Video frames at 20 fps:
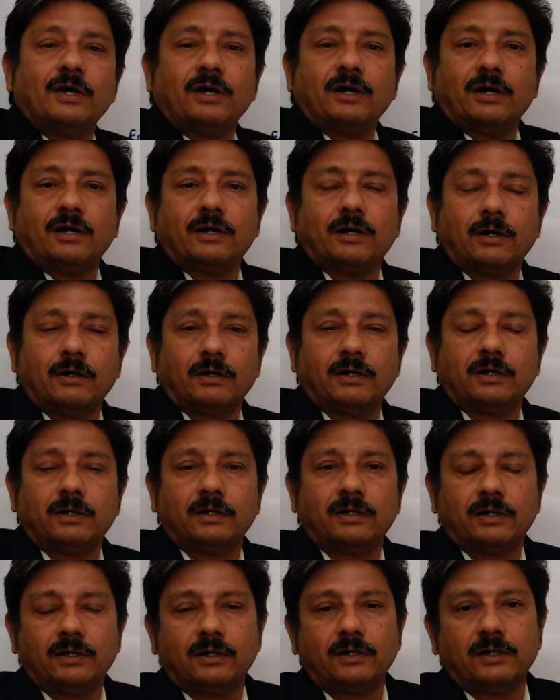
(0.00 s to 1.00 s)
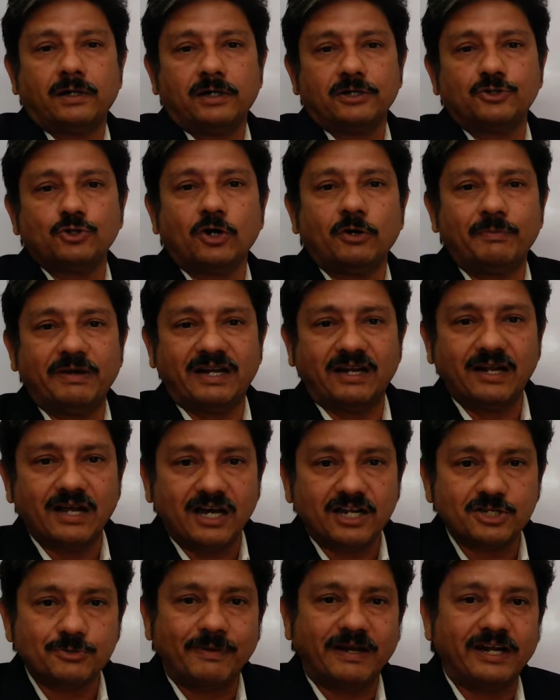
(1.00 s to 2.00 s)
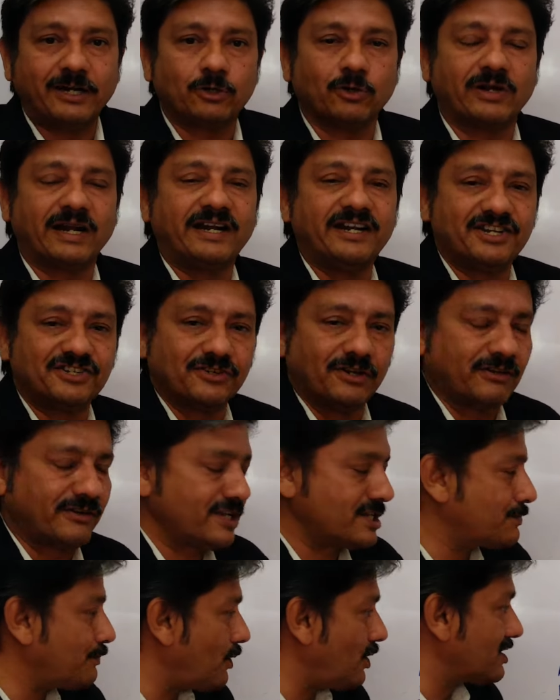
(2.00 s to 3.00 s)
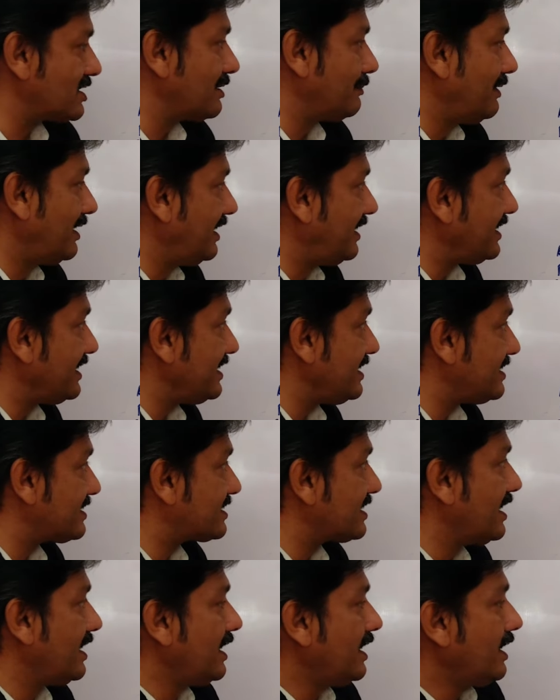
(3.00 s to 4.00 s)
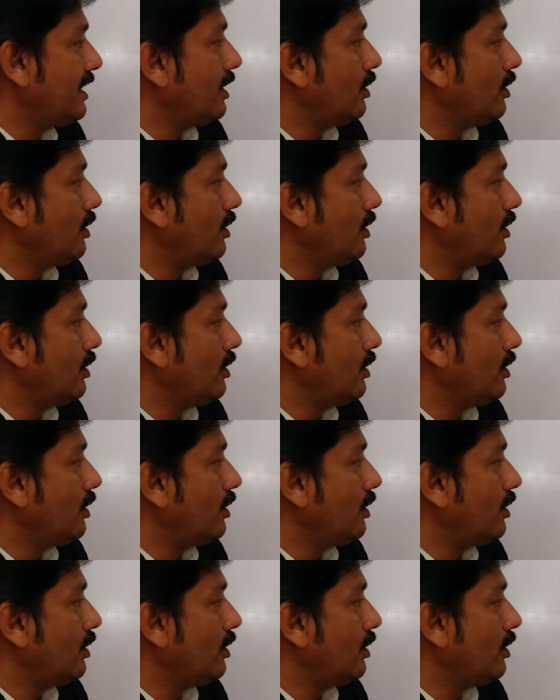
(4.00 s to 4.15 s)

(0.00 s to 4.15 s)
a job enlargement or additional responsibilities,